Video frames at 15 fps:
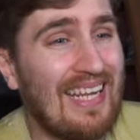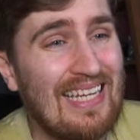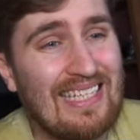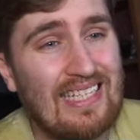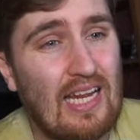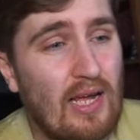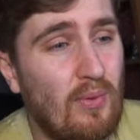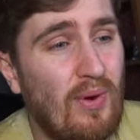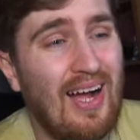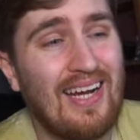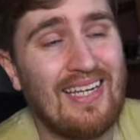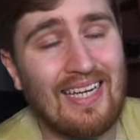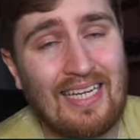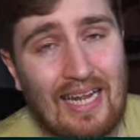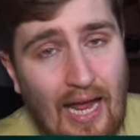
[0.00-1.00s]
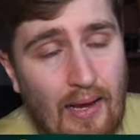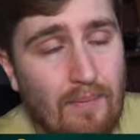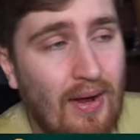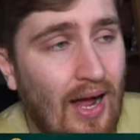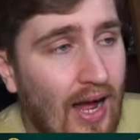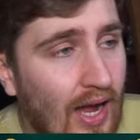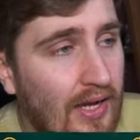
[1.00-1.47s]
stay wide, getting
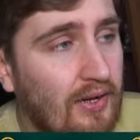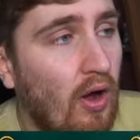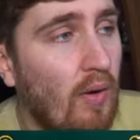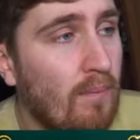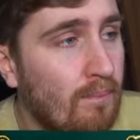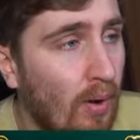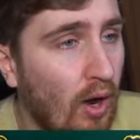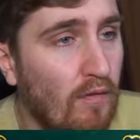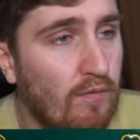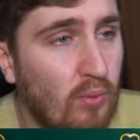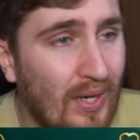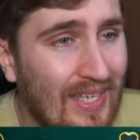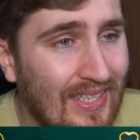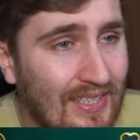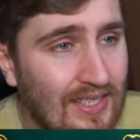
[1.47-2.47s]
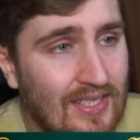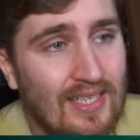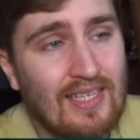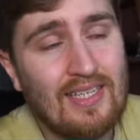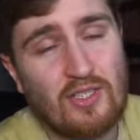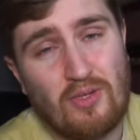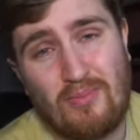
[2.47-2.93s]
behind on both wingers.
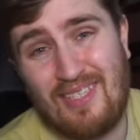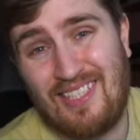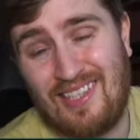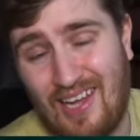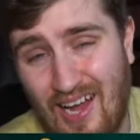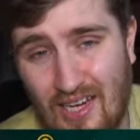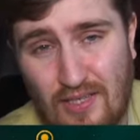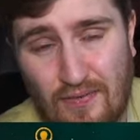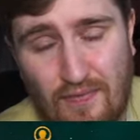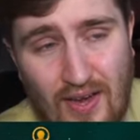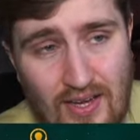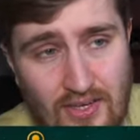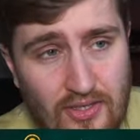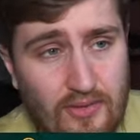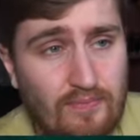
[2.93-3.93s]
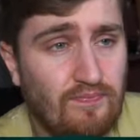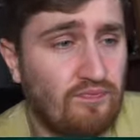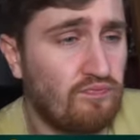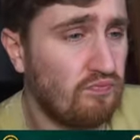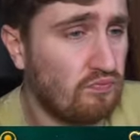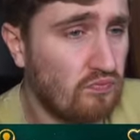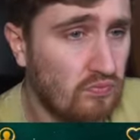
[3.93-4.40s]
So it means they are defending,
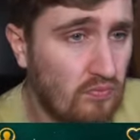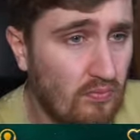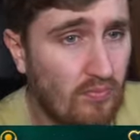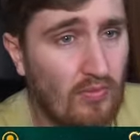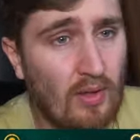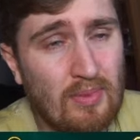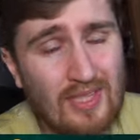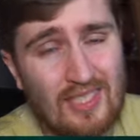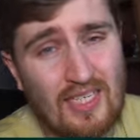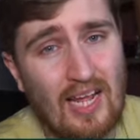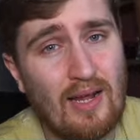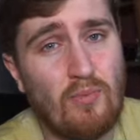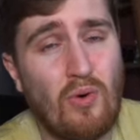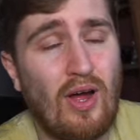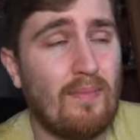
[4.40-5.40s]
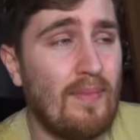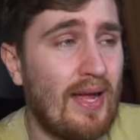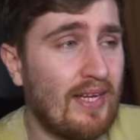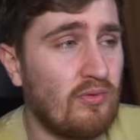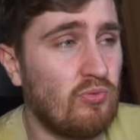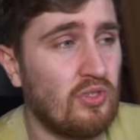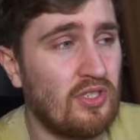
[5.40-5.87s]
but they're staying wide,
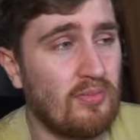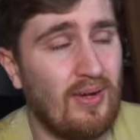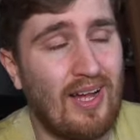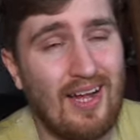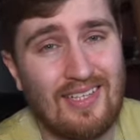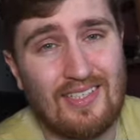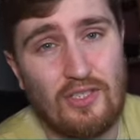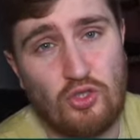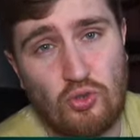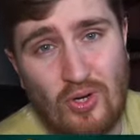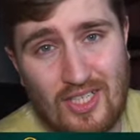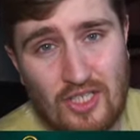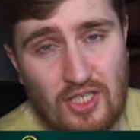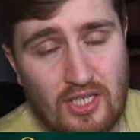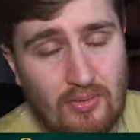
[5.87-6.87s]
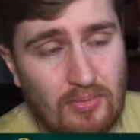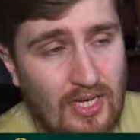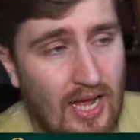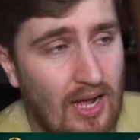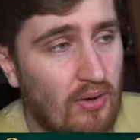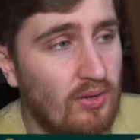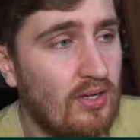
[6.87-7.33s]
making runs in behind to stretch teams
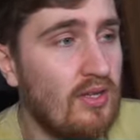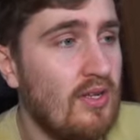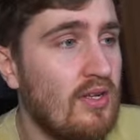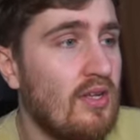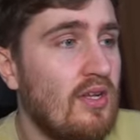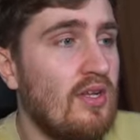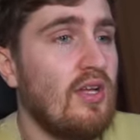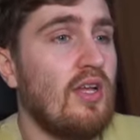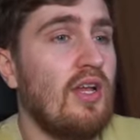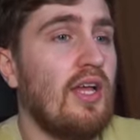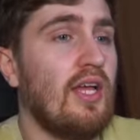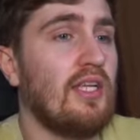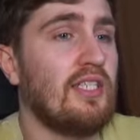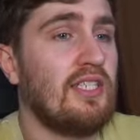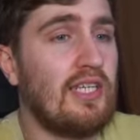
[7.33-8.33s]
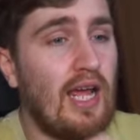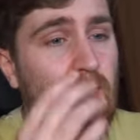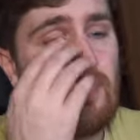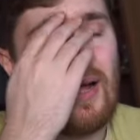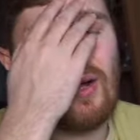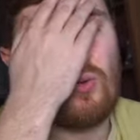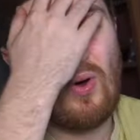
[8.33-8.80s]
out. Stay
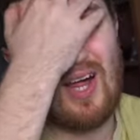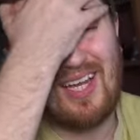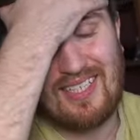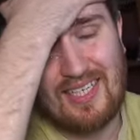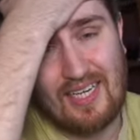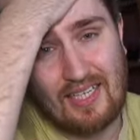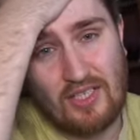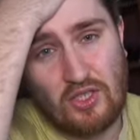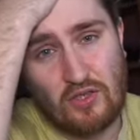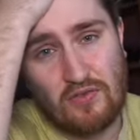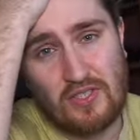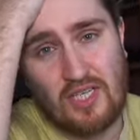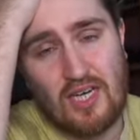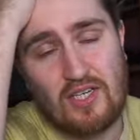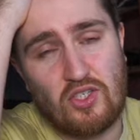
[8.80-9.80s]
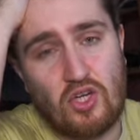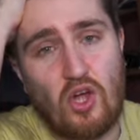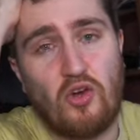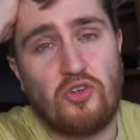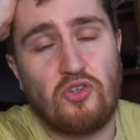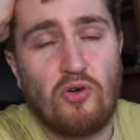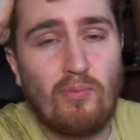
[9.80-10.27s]
back while attacking cover centre
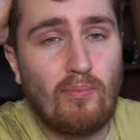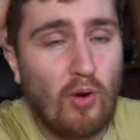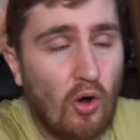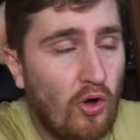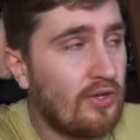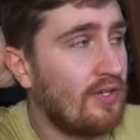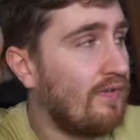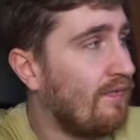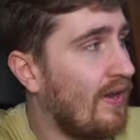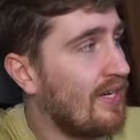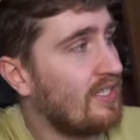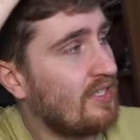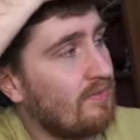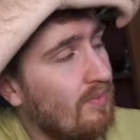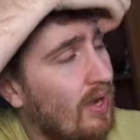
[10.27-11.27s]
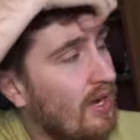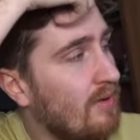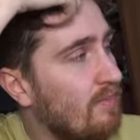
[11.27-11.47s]
on your more defensive minded